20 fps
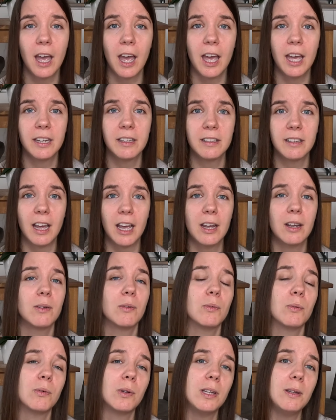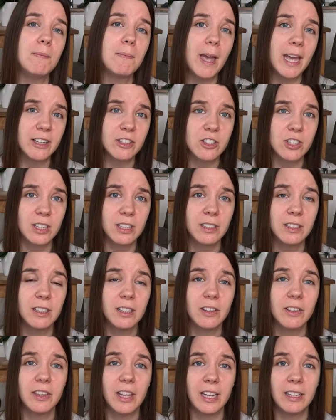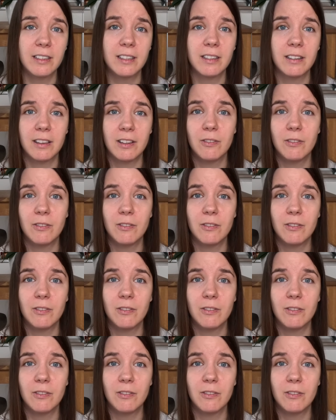And I imagine that